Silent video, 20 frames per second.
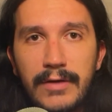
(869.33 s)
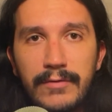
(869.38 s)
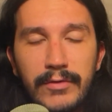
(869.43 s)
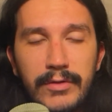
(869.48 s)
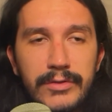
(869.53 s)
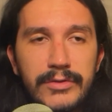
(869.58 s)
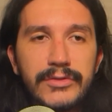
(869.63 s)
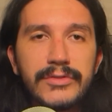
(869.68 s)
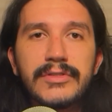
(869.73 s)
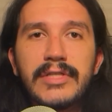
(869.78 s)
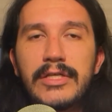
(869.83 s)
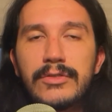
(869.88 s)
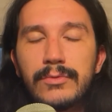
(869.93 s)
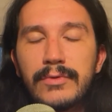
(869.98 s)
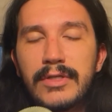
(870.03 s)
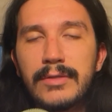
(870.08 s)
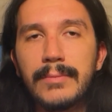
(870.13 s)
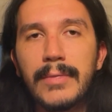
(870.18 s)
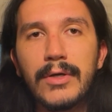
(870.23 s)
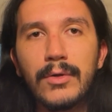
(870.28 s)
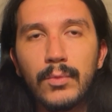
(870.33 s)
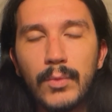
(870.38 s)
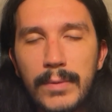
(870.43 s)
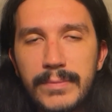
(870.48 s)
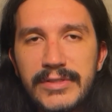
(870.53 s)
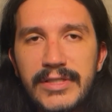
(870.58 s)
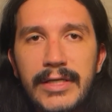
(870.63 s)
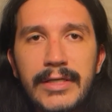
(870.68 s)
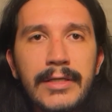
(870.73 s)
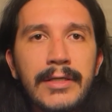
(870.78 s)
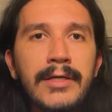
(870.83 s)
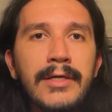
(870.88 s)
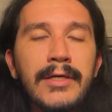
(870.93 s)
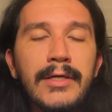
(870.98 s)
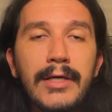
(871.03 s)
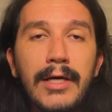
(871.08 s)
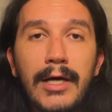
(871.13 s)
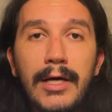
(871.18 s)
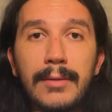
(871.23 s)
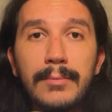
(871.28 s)
Everything just stays within my own website.
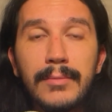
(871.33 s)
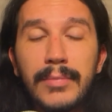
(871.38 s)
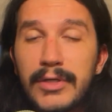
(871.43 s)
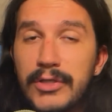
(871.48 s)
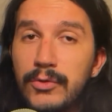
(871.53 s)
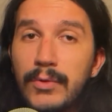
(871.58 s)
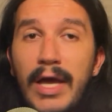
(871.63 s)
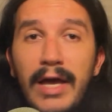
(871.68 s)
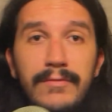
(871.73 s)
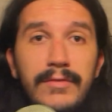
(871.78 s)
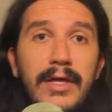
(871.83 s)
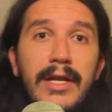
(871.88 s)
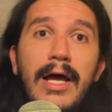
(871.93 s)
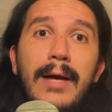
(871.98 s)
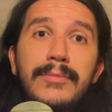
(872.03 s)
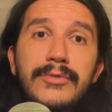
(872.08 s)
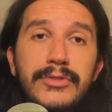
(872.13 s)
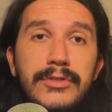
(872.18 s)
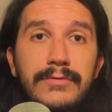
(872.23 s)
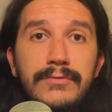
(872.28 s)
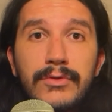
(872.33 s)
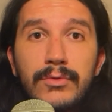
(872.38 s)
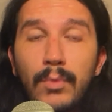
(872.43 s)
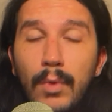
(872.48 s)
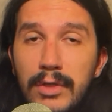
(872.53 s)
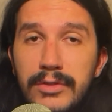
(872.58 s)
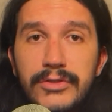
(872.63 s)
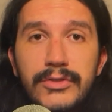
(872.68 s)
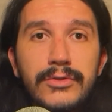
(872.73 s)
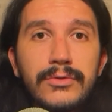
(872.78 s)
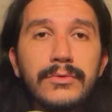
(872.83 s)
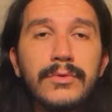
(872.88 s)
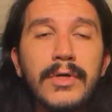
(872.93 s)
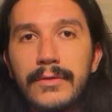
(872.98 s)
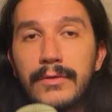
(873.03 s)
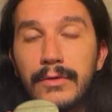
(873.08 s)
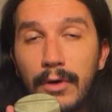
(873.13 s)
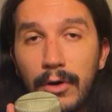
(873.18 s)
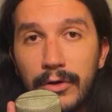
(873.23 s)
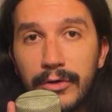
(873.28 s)
Um, but you have that option if you want to.
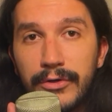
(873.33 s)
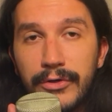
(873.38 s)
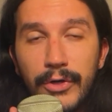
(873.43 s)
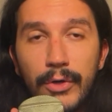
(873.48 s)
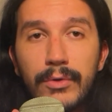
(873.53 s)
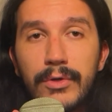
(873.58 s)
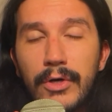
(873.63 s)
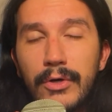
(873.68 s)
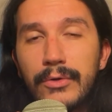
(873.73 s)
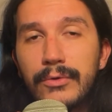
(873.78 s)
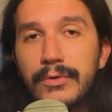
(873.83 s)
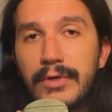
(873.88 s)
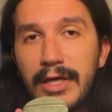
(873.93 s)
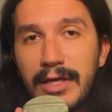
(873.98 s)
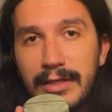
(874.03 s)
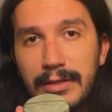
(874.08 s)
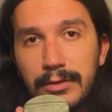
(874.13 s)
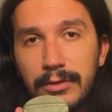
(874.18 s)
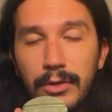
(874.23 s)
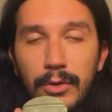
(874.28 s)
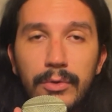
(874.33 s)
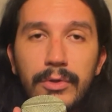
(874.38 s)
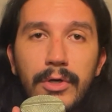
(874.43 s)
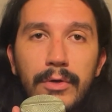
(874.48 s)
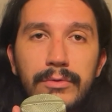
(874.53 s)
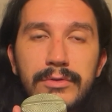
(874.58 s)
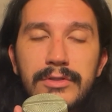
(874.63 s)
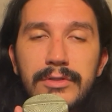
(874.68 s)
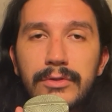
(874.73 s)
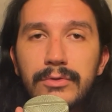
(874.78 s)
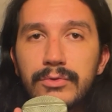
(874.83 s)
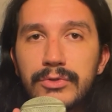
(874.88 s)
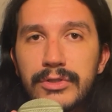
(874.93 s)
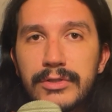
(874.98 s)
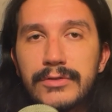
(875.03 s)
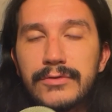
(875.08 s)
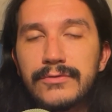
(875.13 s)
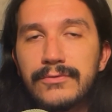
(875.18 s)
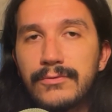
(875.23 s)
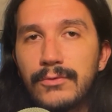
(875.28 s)
There are no code and low code
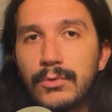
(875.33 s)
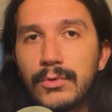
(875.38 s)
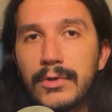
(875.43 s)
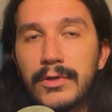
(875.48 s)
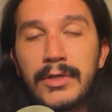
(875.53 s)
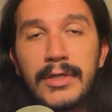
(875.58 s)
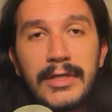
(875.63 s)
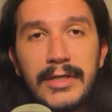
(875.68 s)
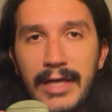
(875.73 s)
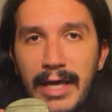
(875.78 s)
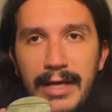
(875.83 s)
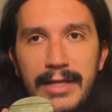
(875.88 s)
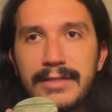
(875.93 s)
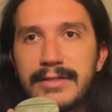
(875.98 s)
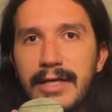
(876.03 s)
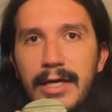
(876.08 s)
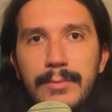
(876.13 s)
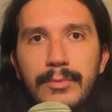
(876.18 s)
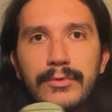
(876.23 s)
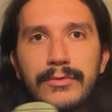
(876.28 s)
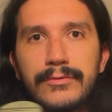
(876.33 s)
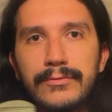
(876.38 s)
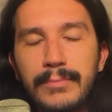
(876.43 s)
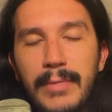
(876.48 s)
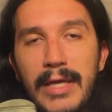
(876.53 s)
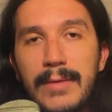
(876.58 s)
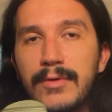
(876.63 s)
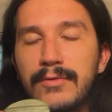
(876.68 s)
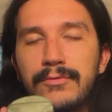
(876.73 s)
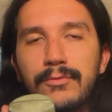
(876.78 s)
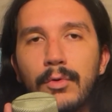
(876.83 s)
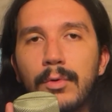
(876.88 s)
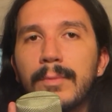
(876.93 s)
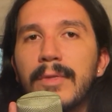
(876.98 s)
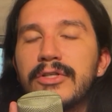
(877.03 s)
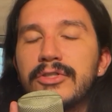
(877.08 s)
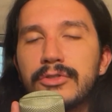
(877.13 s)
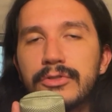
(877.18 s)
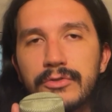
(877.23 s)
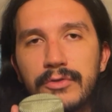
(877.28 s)
solutions for any type of payment form
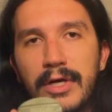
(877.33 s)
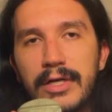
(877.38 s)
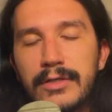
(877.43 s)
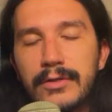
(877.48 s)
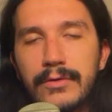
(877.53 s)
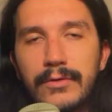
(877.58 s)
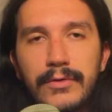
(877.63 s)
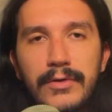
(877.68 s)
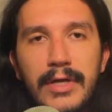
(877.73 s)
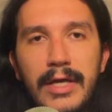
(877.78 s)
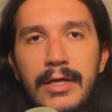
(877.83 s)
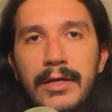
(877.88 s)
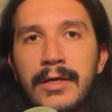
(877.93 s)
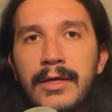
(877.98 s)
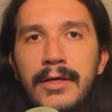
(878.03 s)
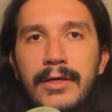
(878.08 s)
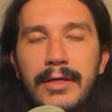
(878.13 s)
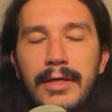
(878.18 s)
that you're trying to create.